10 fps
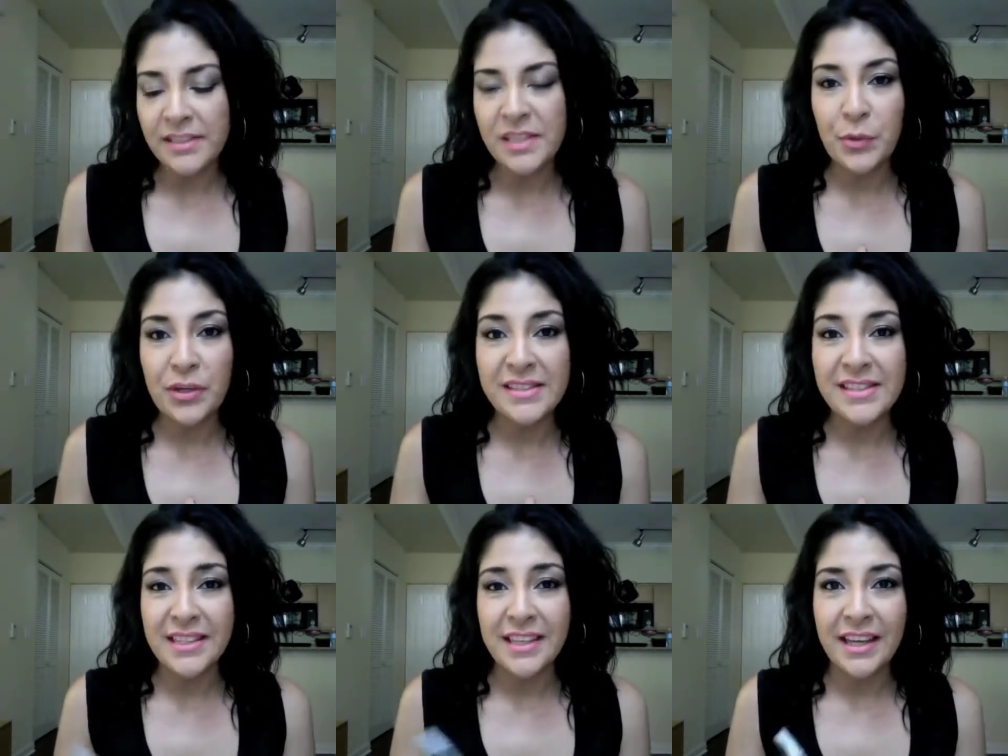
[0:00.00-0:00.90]
gloss is pretty
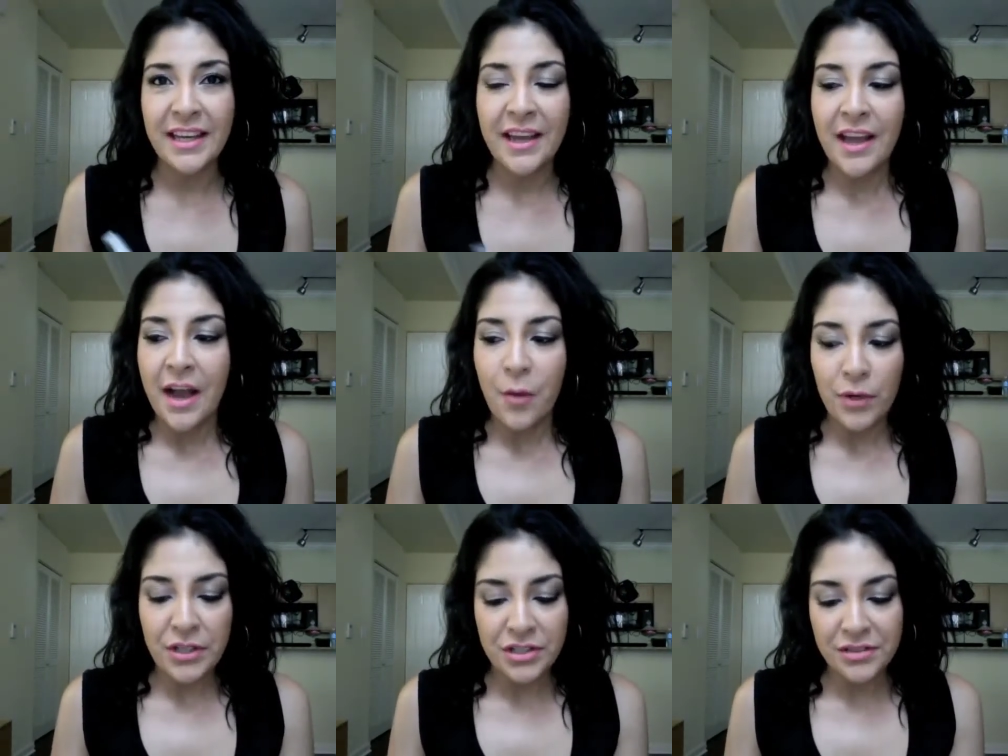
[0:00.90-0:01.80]
sticky,
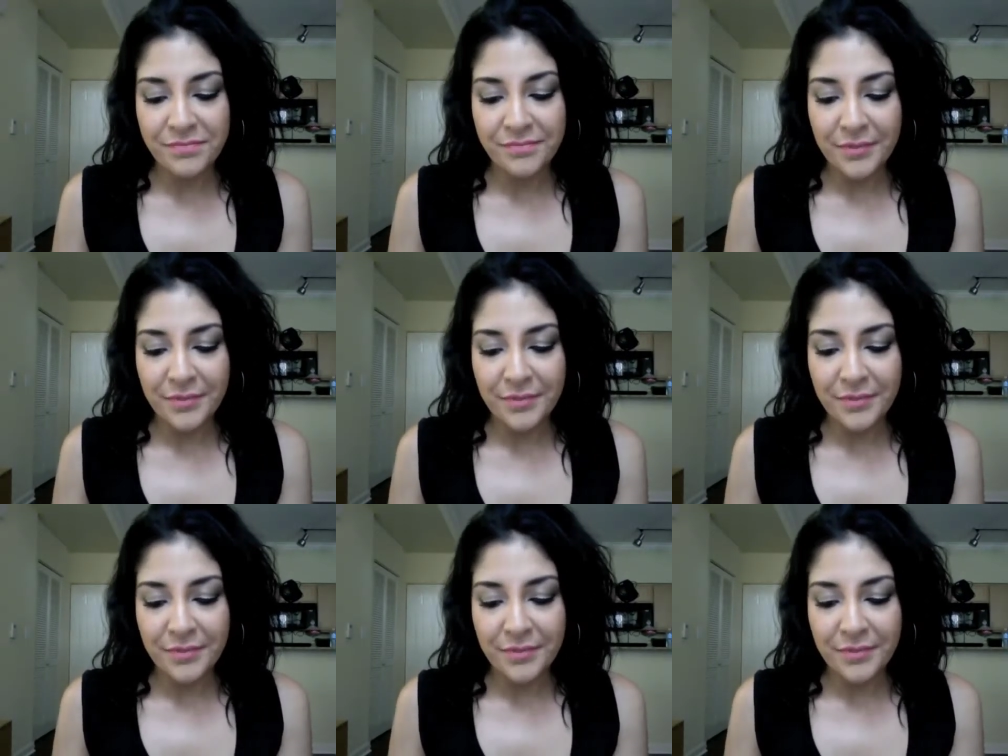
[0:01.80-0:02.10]
which